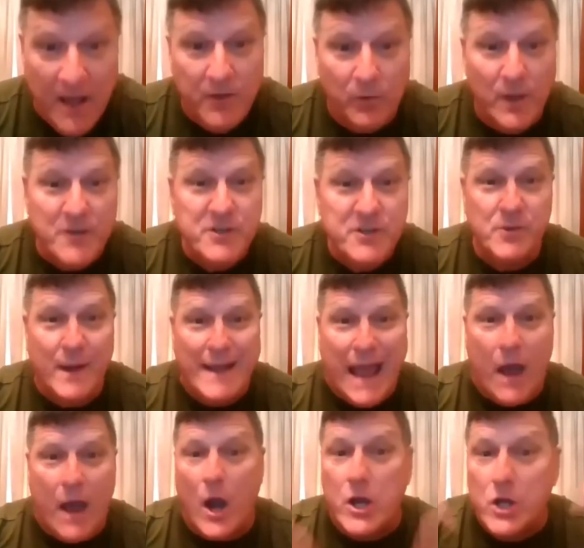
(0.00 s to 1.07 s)
The Russians right
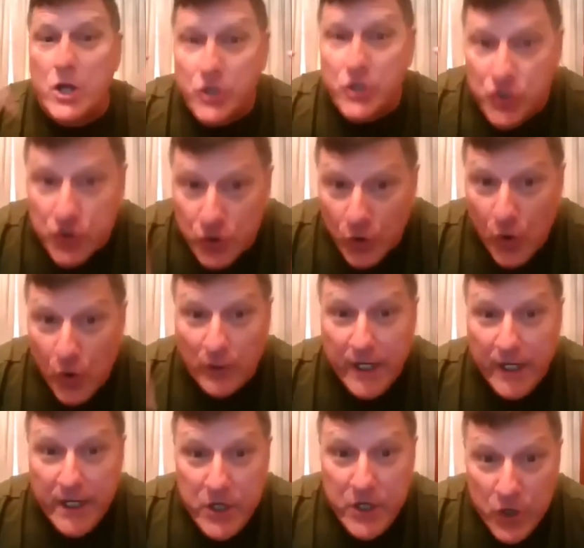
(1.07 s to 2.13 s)
now are
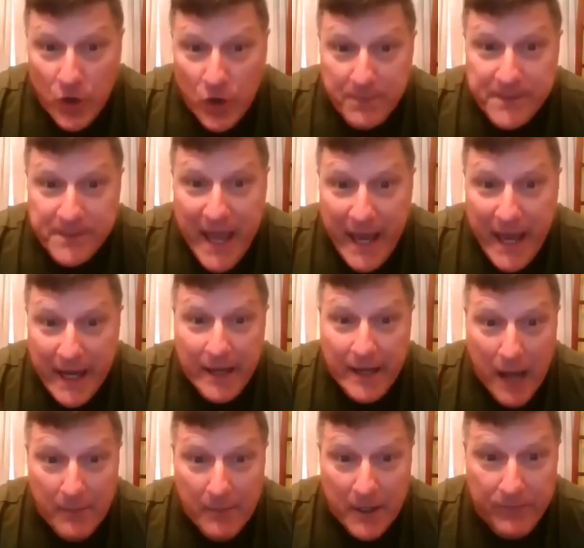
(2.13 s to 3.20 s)
controlling Europe's
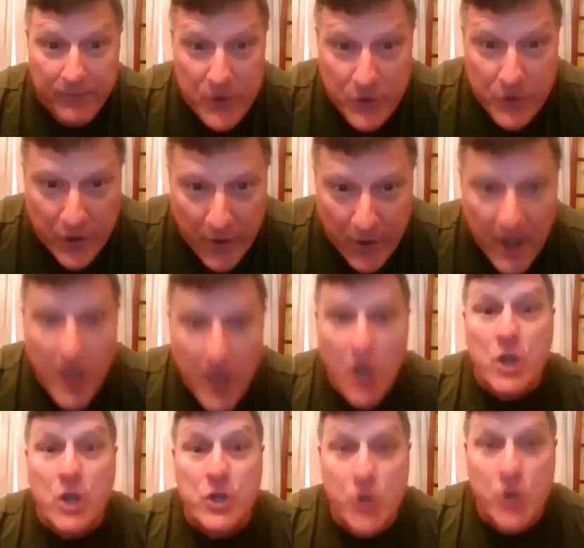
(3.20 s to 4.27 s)
economic future.
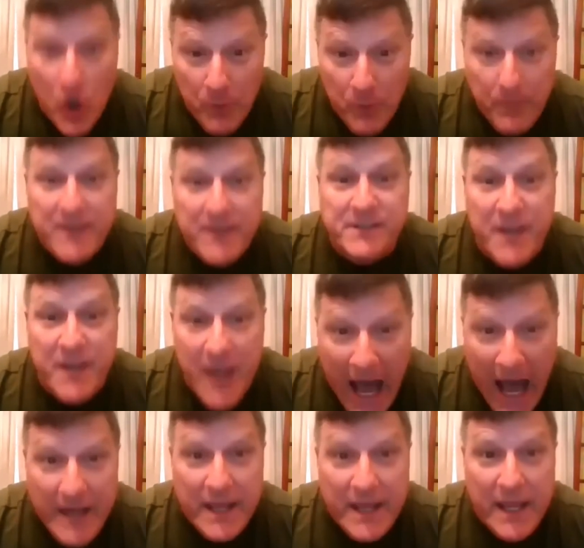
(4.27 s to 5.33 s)
Europe is
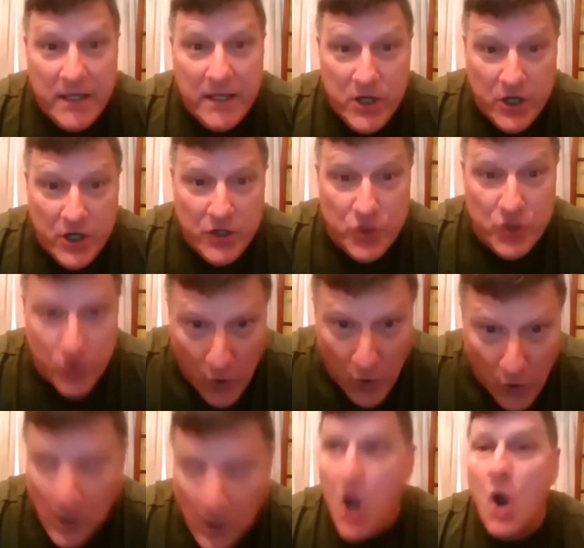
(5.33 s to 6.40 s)
not in
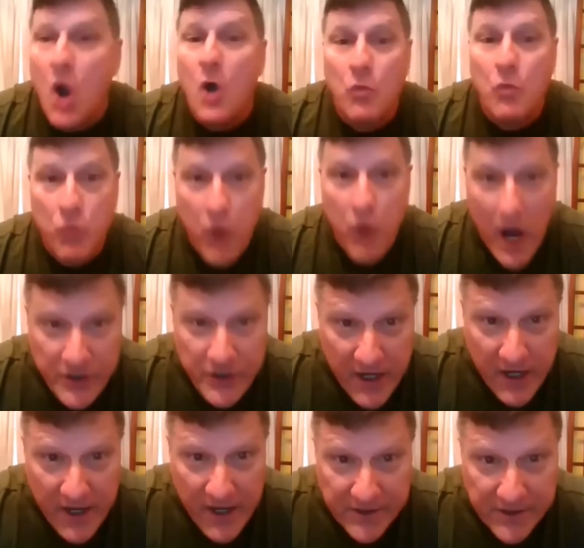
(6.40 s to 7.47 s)
control. Russia
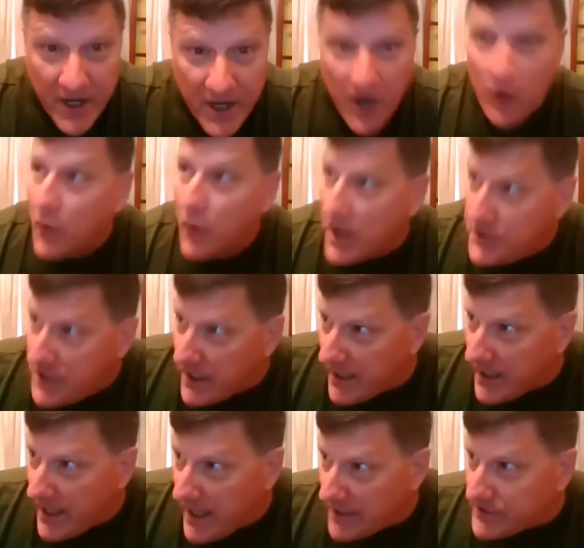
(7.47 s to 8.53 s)
is. Russia
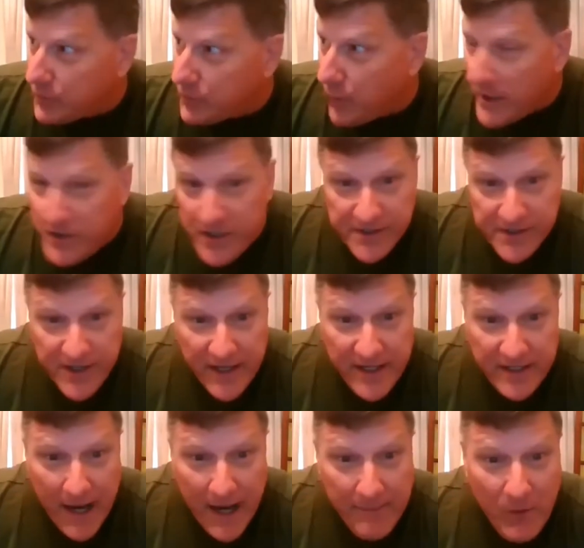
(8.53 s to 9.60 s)
can hit switches
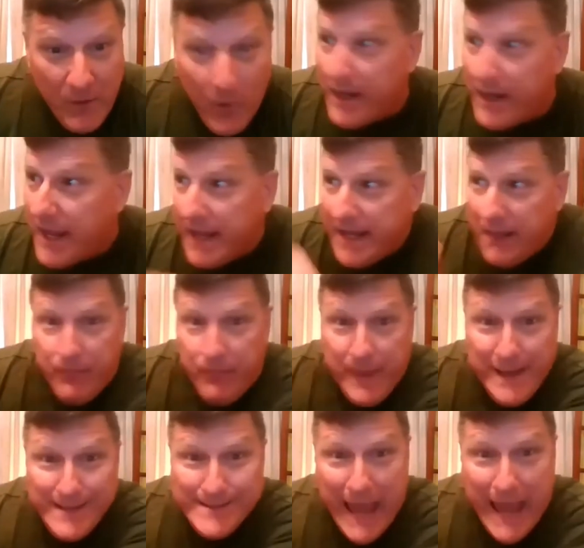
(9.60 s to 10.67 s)
anytime they want and get
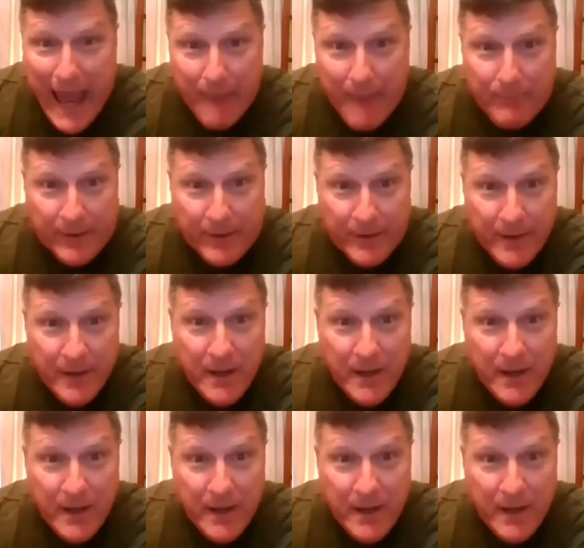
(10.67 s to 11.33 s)
things to happen.